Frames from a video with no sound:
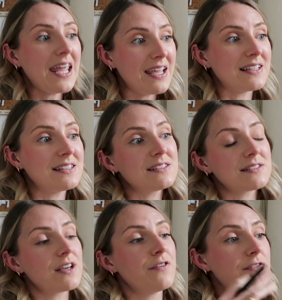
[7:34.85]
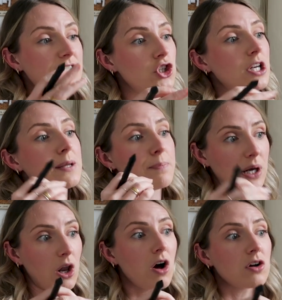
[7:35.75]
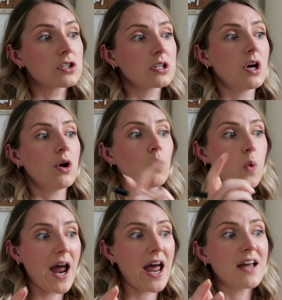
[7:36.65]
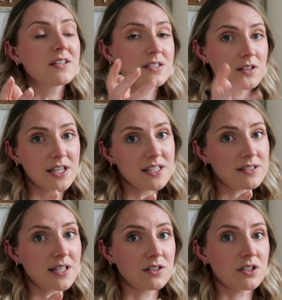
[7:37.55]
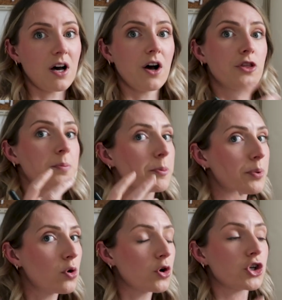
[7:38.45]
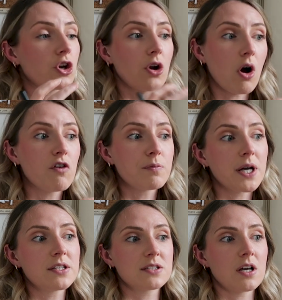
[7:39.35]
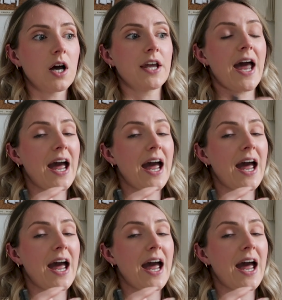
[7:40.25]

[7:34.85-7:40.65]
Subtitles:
is visually plot where design details are, the proportion of my design,